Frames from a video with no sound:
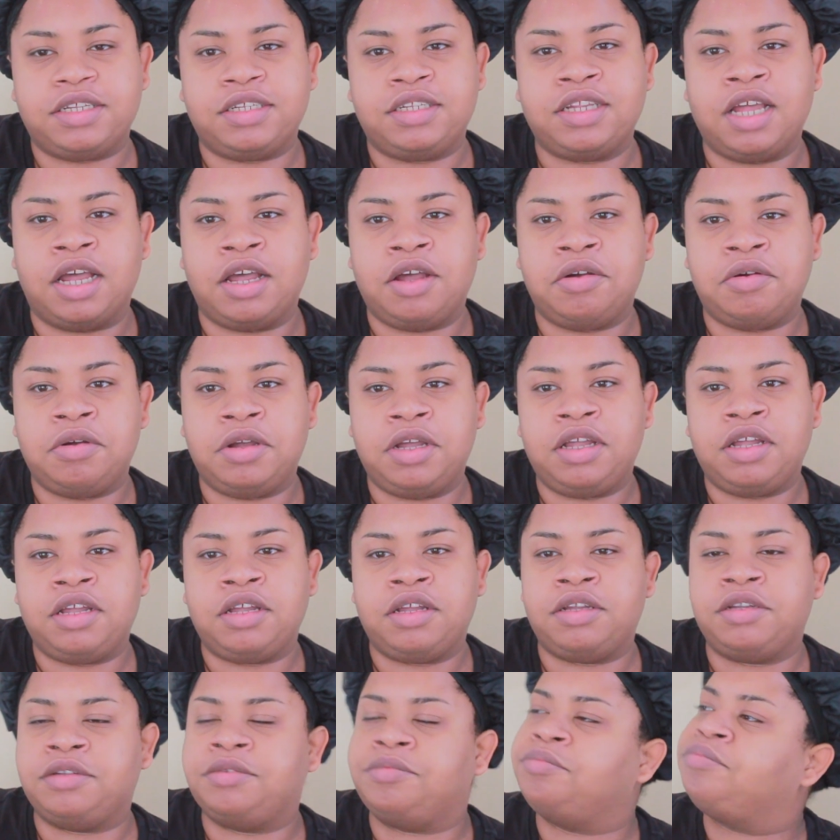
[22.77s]
So
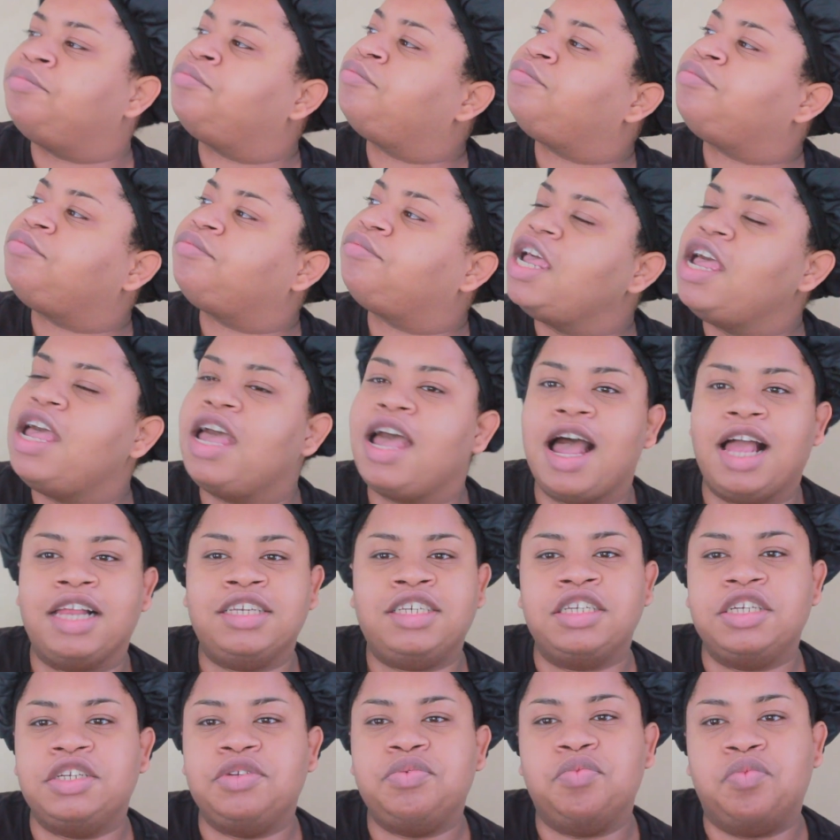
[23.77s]
um, I
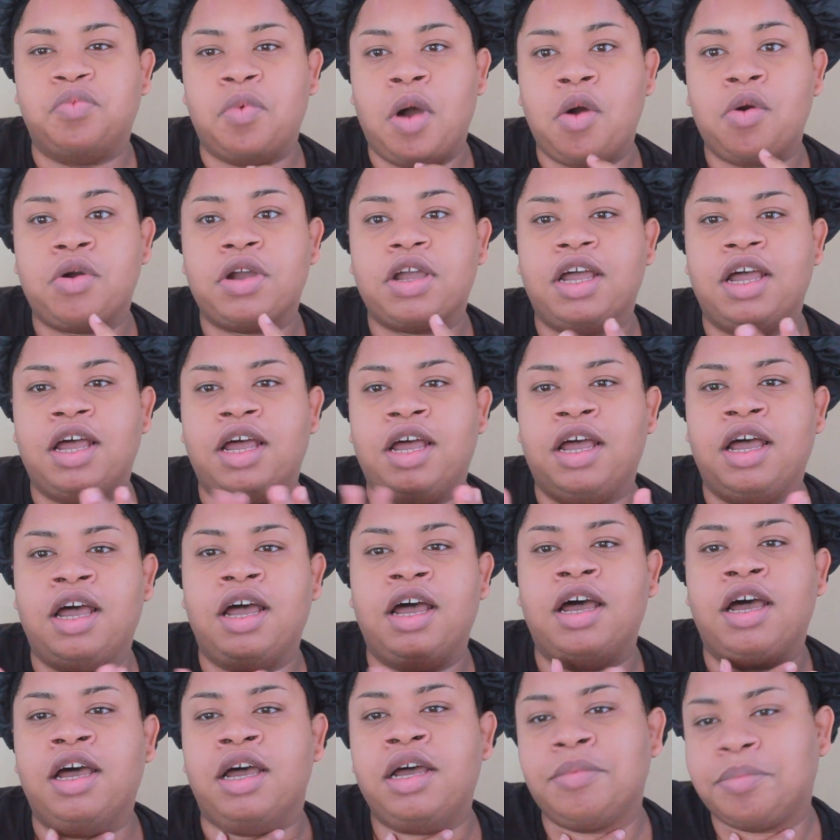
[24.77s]
just woke
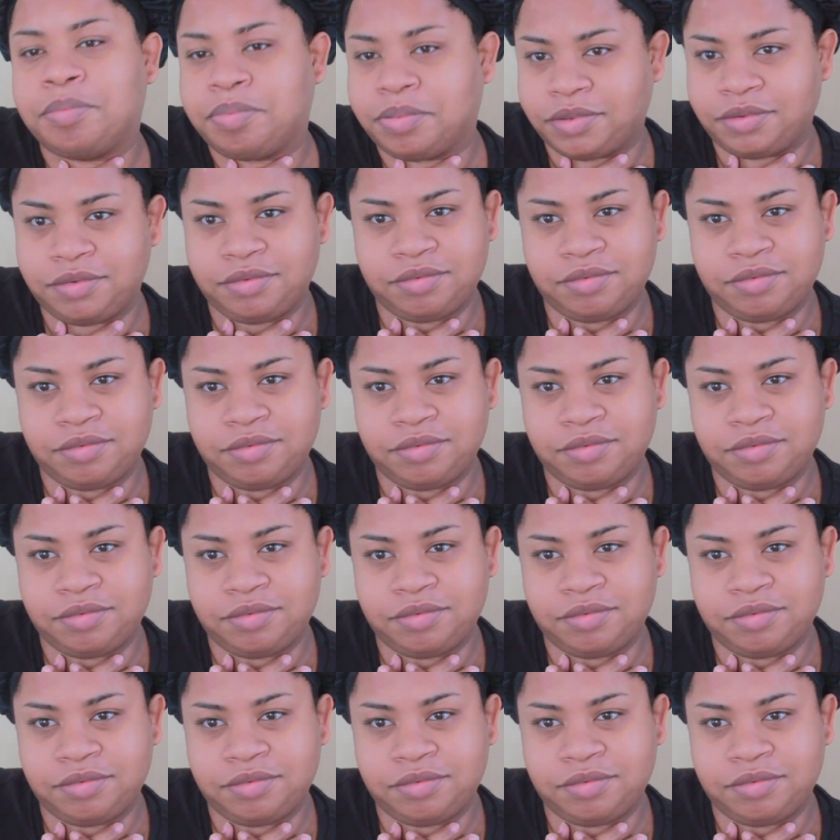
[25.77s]
up.